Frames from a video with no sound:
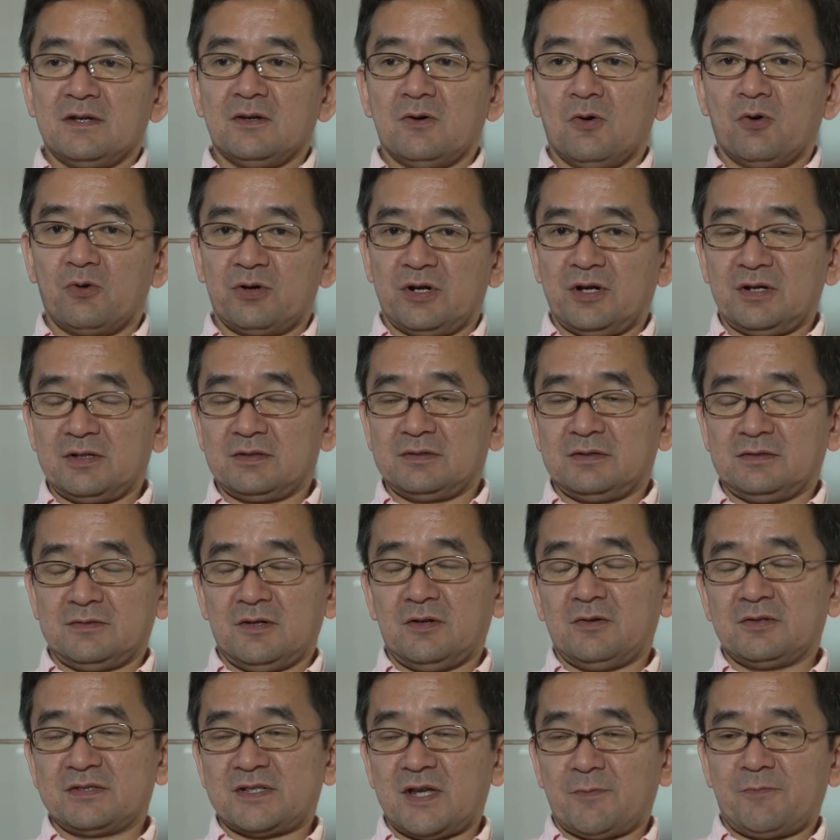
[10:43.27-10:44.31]
or uh,
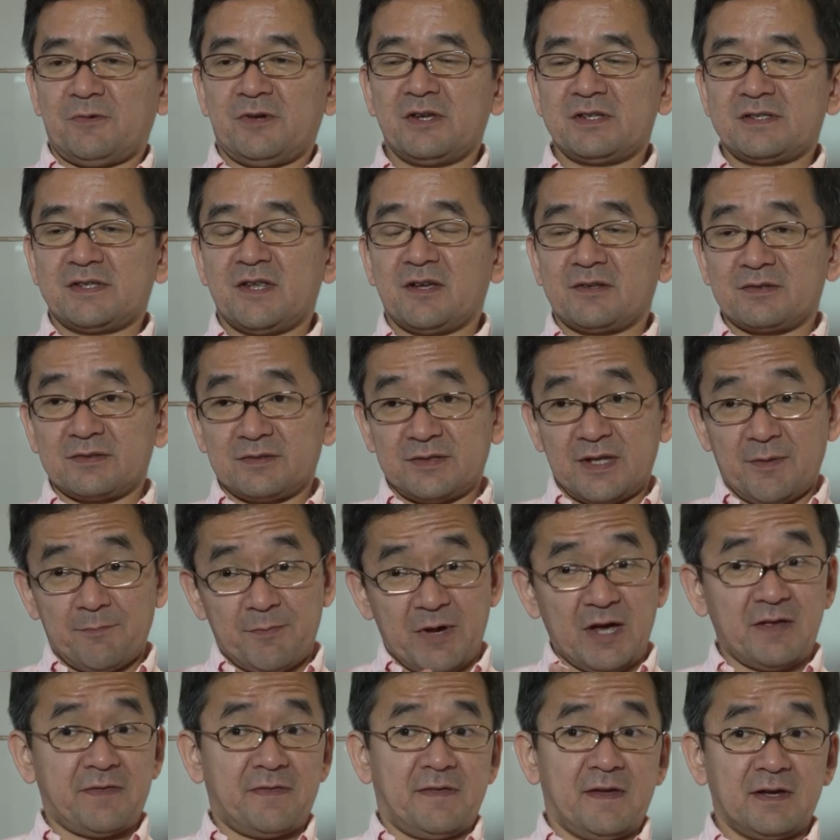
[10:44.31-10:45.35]
suppress the, the
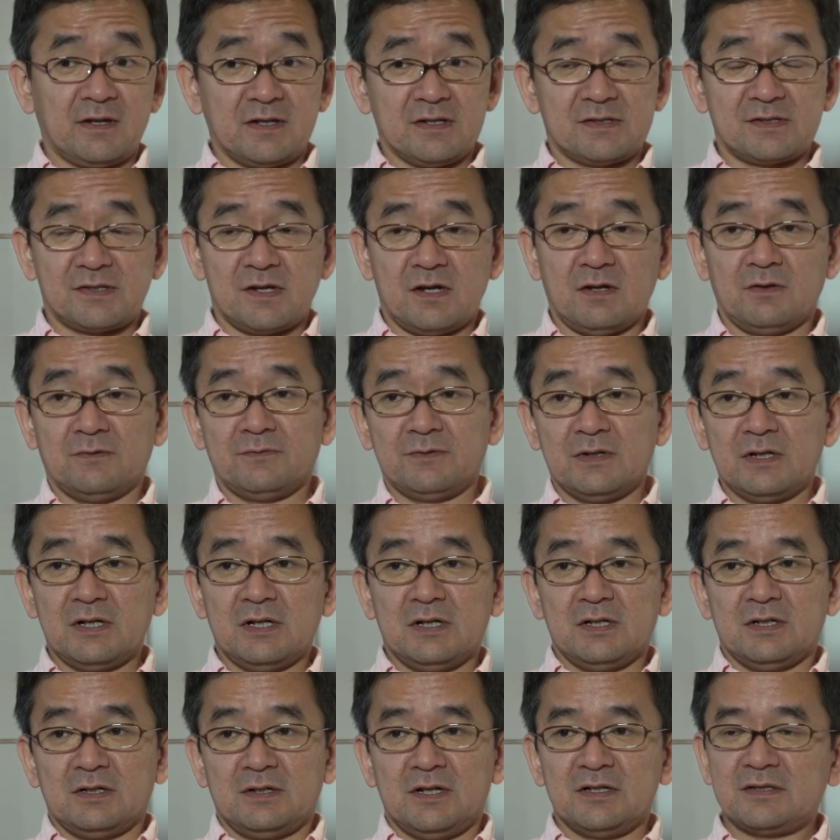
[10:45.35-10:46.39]
bad thing itself.
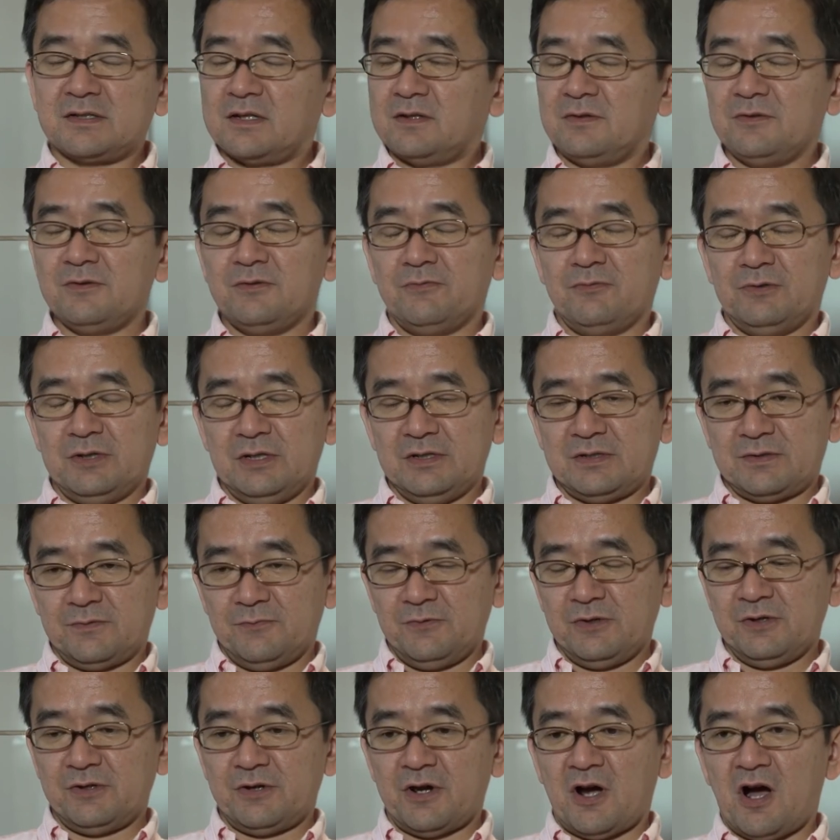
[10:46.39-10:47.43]
It's, a, it's
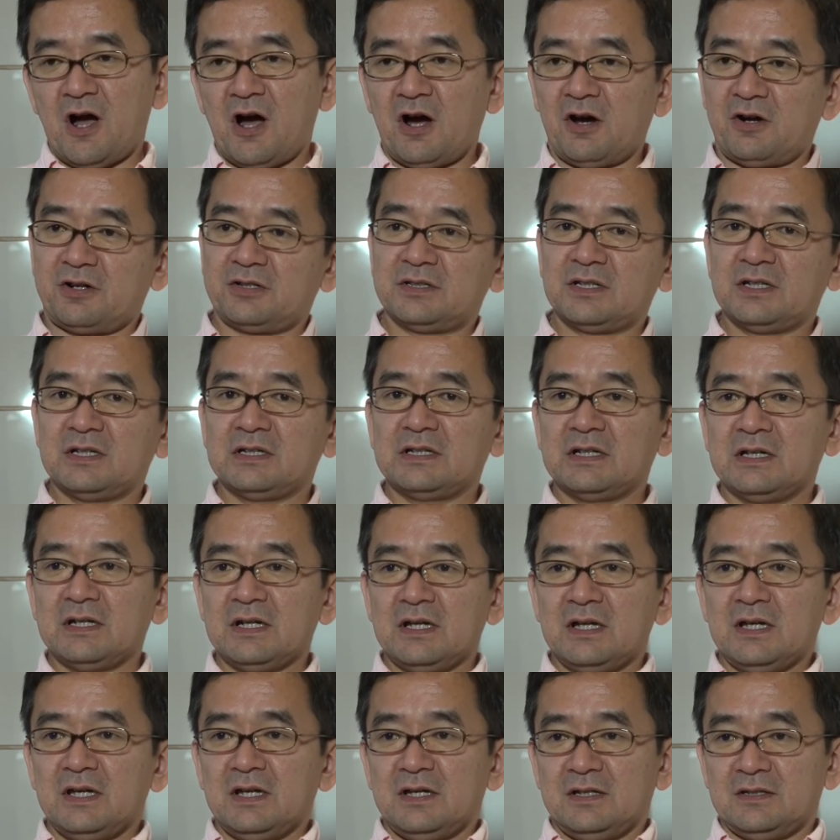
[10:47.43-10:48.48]
very hard.
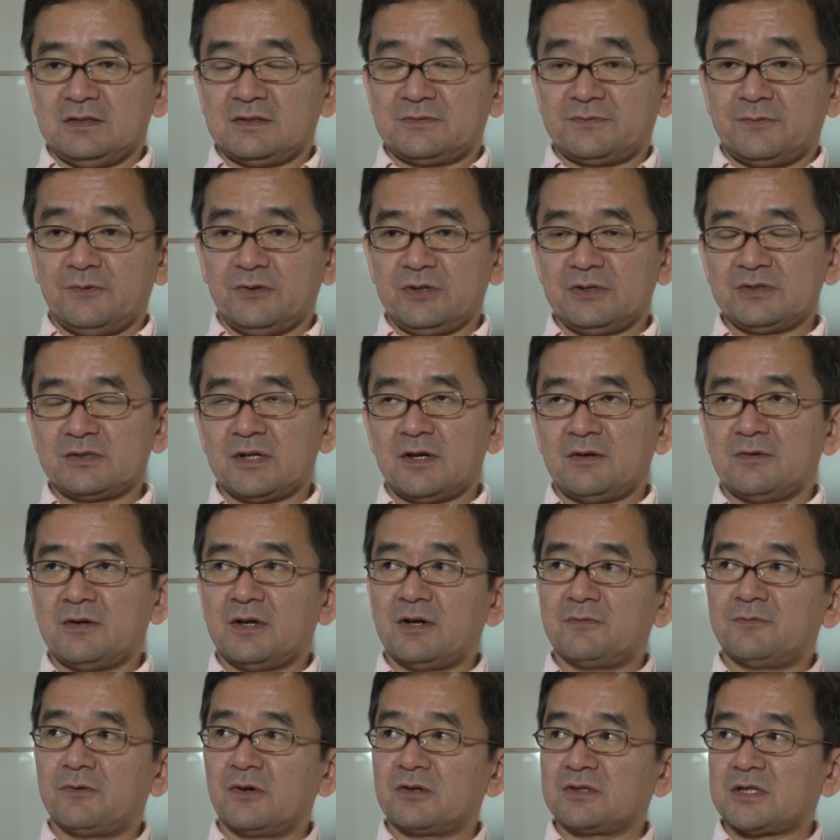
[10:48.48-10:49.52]
For,
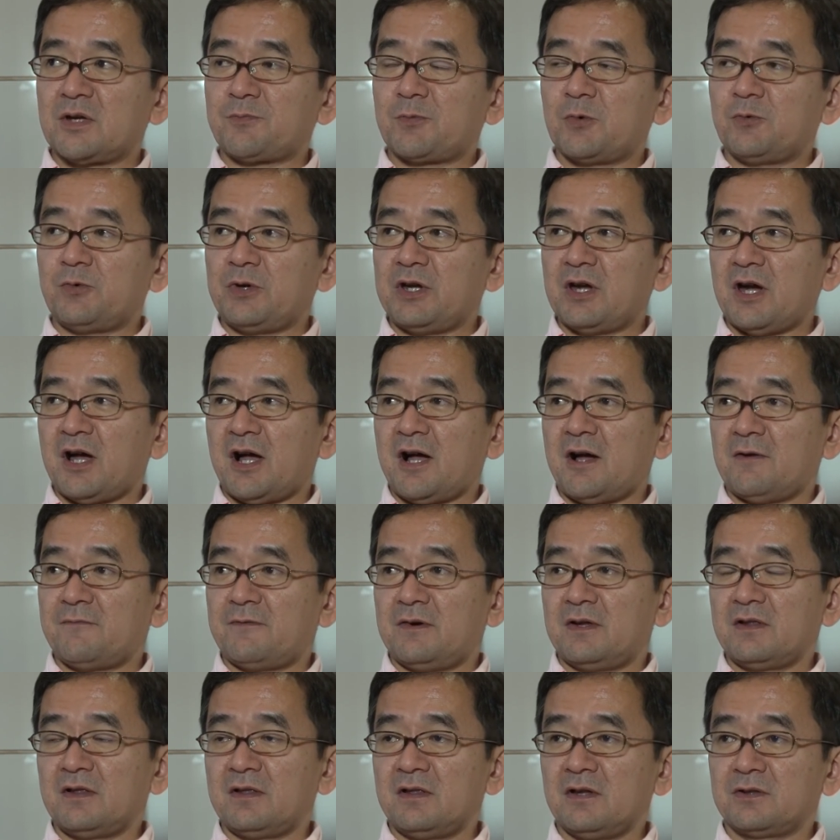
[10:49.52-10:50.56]
exa for example, we have
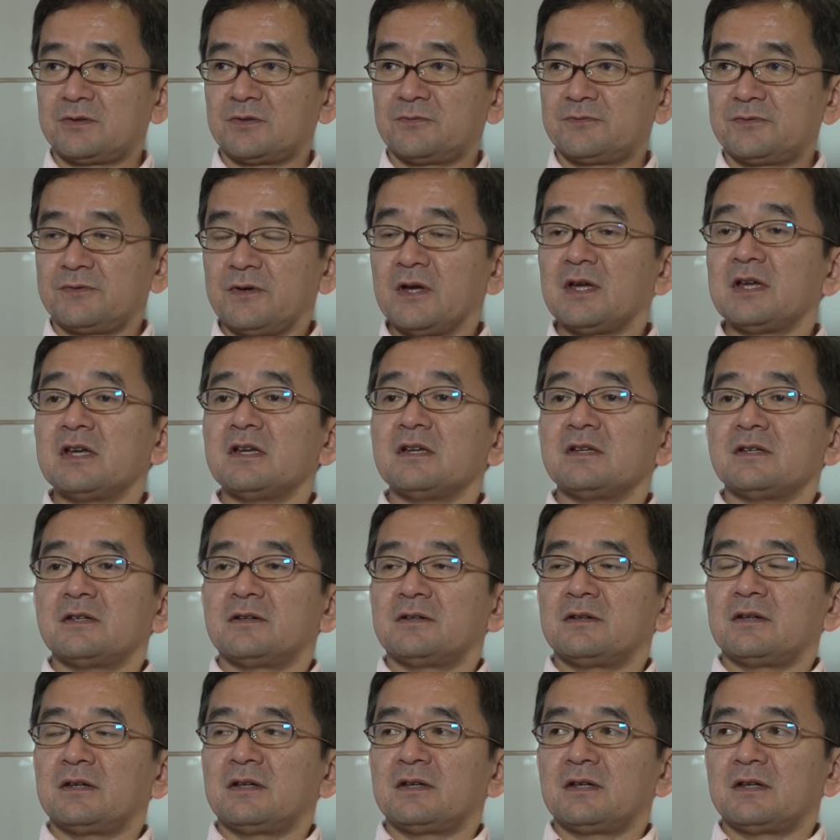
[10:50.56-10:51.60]
a lot of
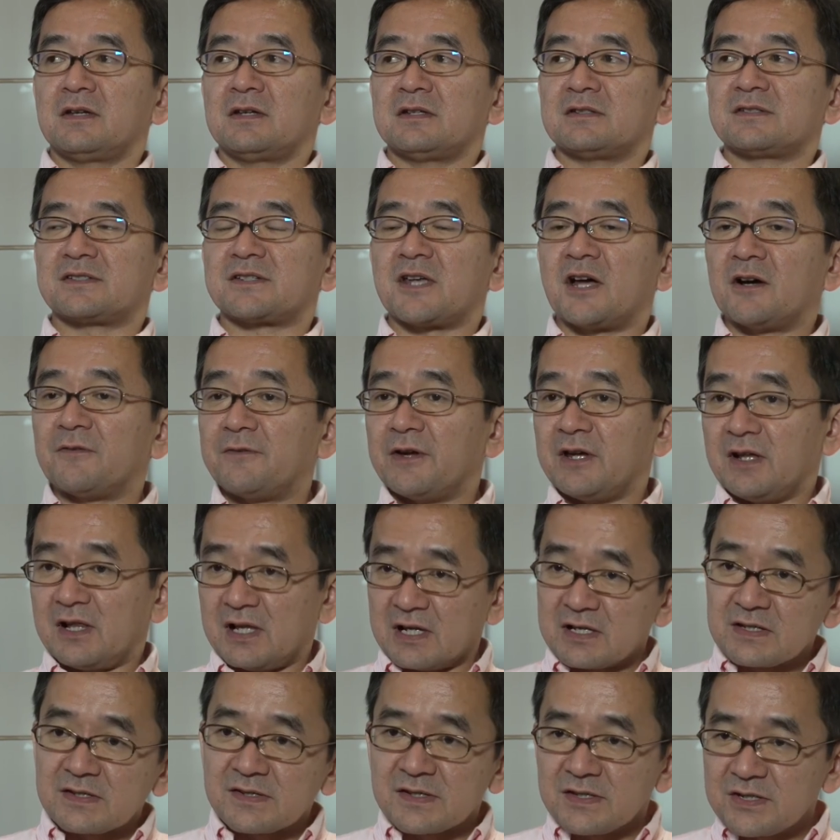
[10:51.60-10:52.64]

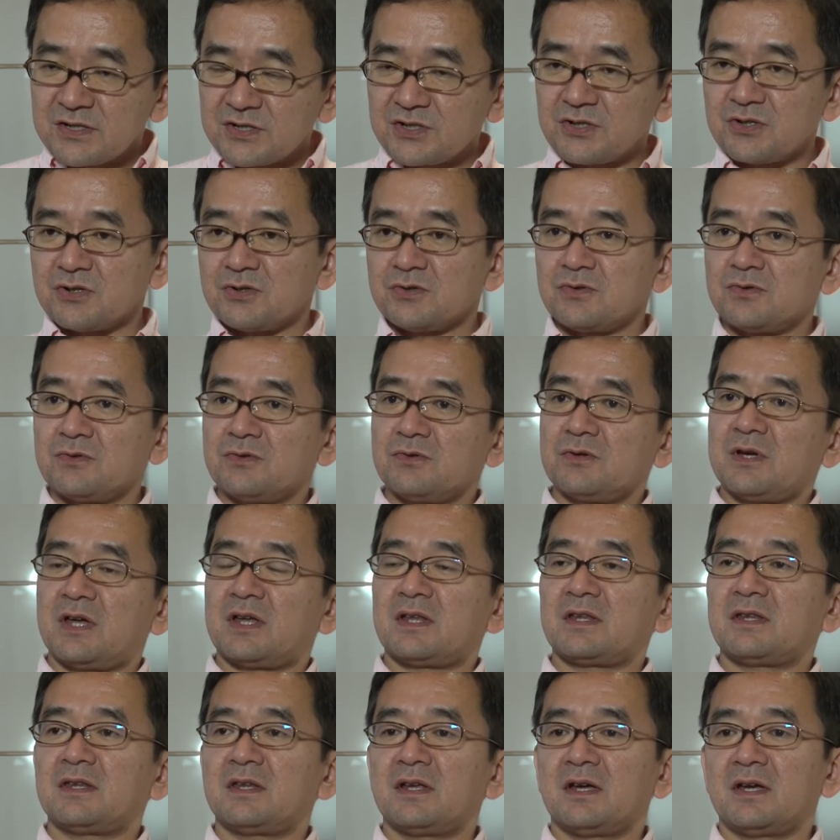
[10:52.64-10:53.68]
surveillance issue
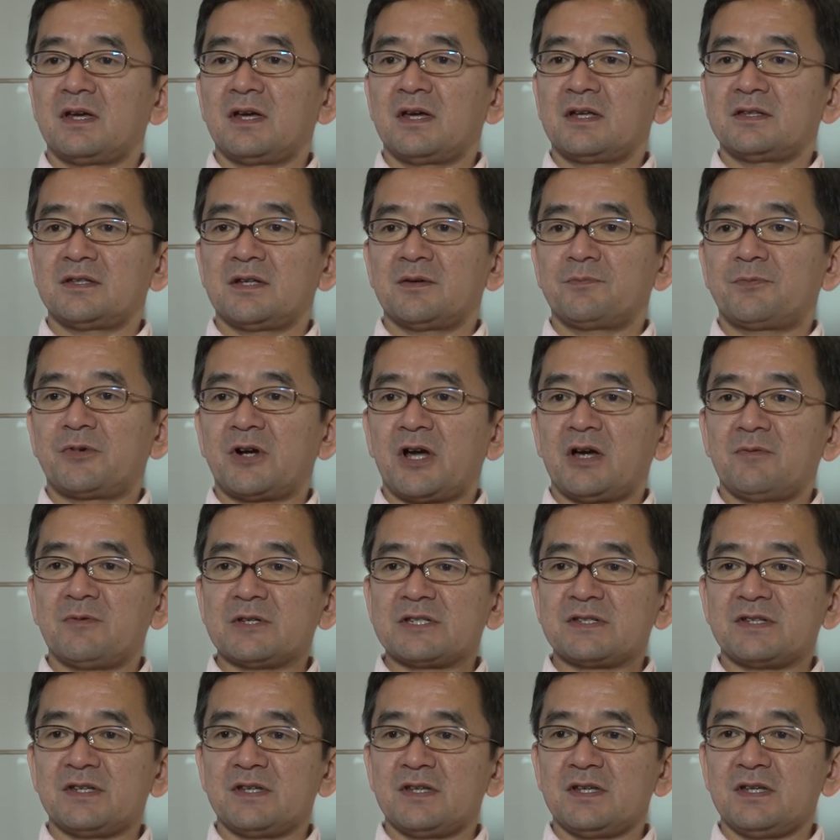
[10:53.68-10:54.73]
and the
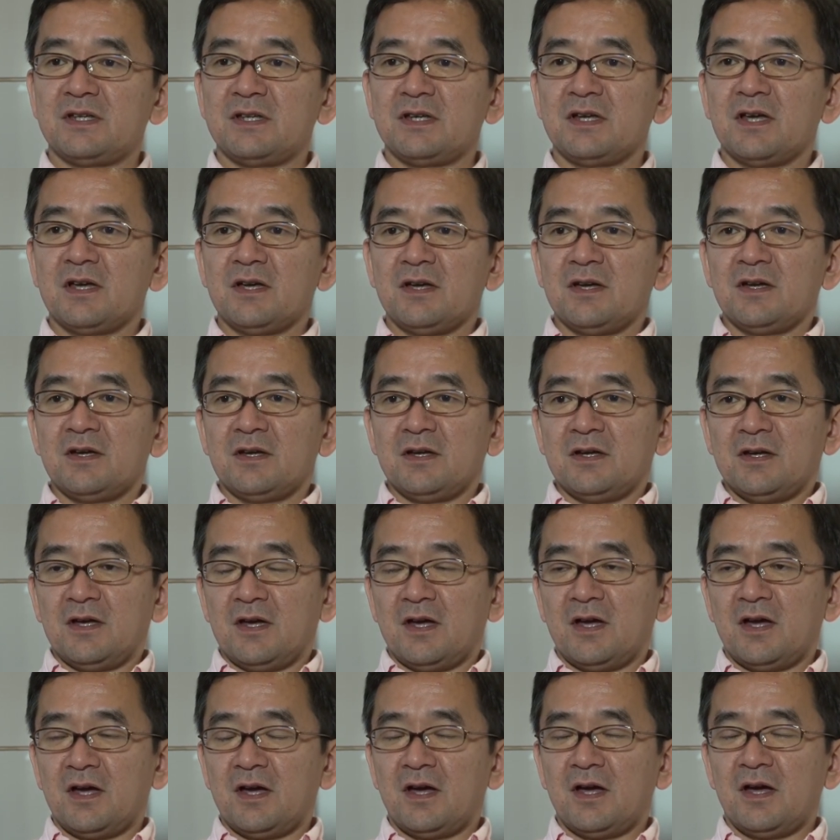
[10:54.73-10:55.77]
privacy
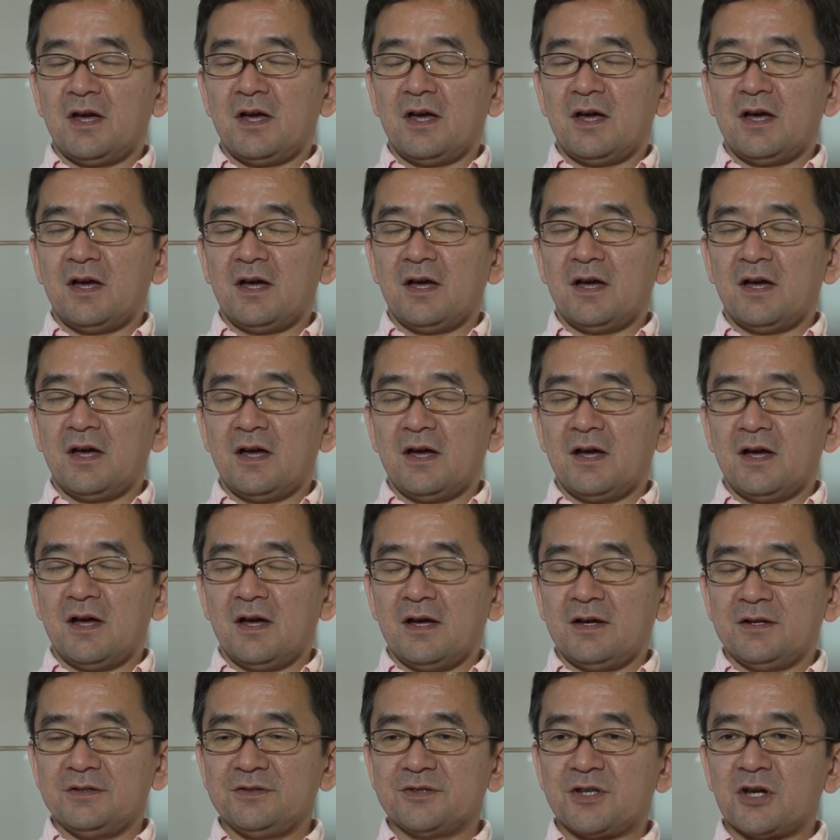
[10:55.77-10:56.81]

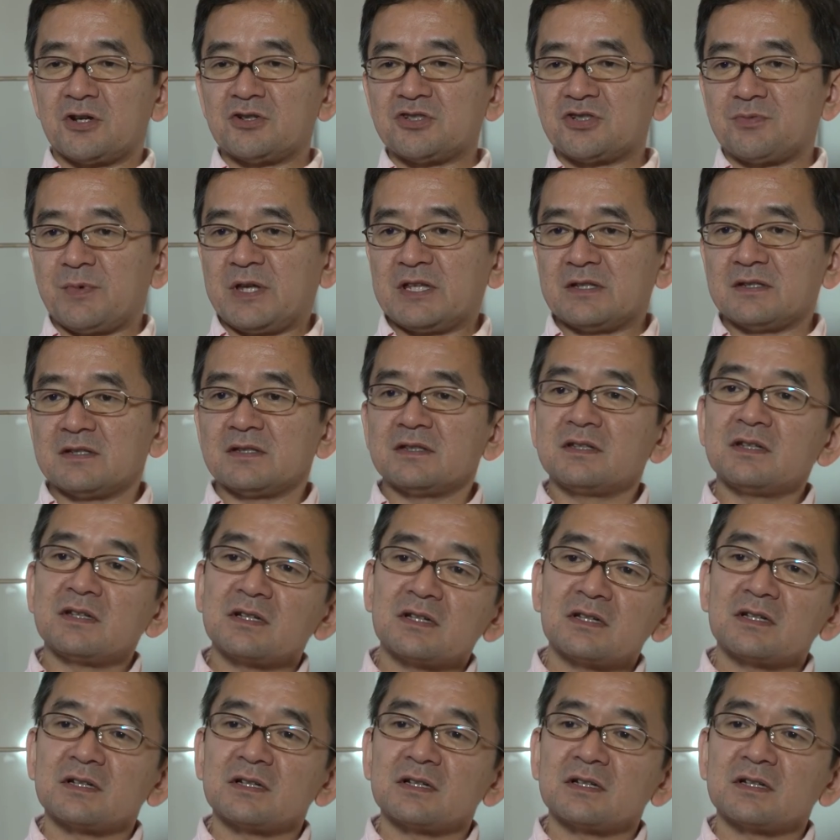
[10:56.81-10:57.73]
uh, indulgement.